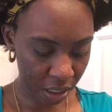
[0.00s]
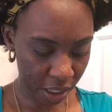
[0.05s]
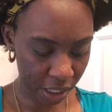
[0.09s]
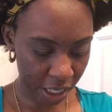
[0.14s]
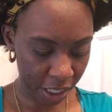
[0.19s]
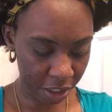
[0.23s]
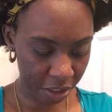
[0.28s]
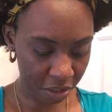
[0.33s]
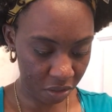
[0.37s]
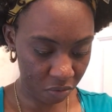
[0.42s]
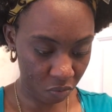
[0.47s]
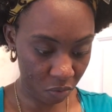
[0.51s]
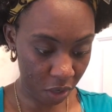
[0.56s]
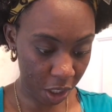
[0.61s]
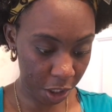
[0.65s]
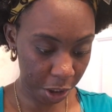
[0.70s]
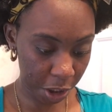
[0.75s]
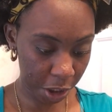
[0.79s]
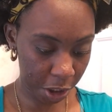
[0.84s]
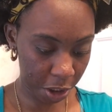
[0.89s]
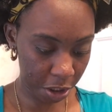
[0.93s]
Like I just
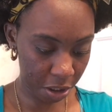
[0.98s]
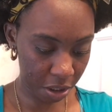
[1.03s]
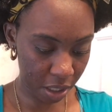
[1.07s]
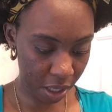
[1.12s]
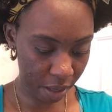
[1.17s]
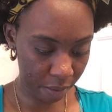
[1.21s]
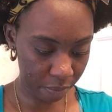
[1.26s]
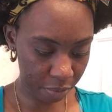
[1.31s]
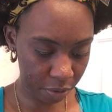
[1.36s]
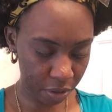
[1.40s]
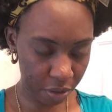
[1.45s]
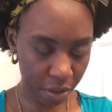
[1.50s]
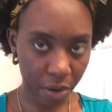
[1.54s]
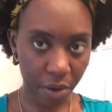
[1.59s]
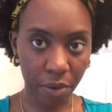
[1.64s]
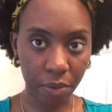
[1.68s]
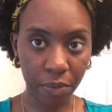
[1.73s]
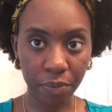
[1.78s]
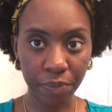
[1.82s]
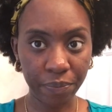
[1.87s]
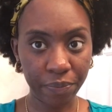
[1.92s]
rush each step.
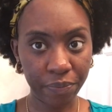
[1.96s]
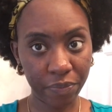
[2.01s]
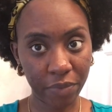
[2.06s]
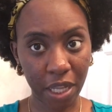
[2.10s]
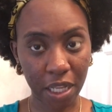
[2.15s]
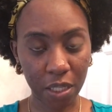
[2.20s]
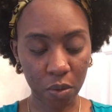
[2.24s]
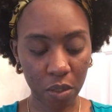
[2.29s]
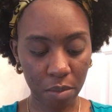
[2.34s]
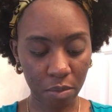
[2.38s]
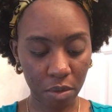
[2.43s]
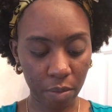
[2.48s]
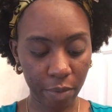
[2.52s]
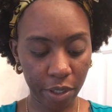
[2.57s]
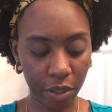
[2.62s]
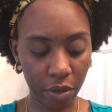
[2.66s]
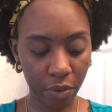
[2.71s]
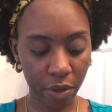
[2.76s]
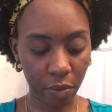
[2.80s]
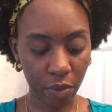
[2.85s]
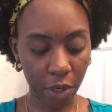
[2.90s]
So that's what I'm going to
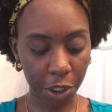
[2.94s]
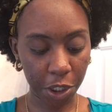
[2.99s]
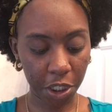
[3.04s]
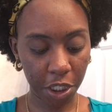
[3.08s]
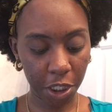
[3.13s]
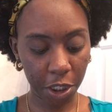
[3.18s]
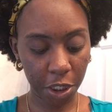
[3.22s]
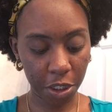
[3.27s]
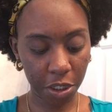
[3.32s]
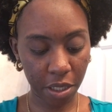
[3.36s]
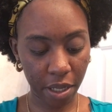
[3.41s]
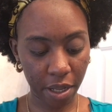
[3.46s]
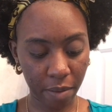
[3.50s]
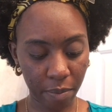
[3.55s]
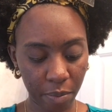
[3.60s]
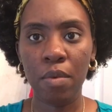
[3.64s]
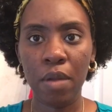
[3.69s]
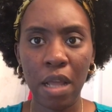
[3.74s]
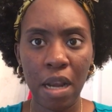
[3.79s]
be doing, rushing each step.